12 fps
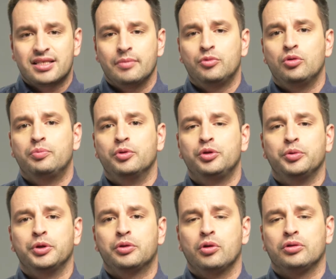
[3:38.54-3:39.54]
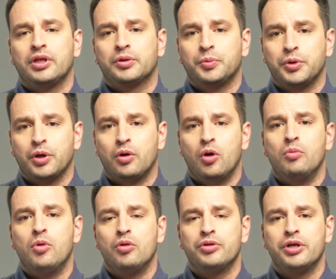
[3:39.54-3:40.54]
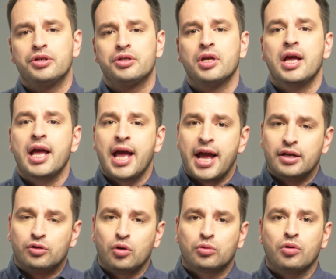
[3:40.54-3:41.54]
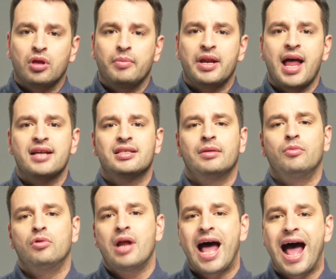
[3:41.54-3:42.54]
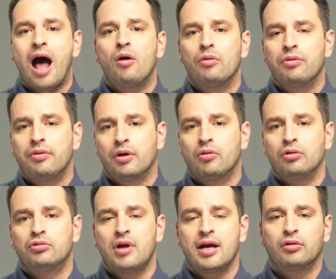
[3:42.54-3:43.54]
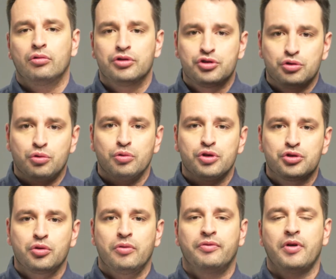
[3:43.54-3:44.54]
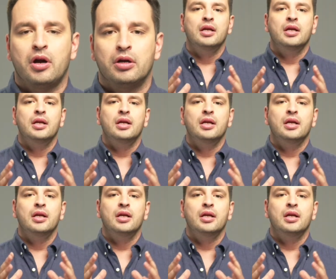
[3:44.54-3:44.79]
them to put you in contact with the homeowners and talk to them and ask them on how the contractor is doing so far.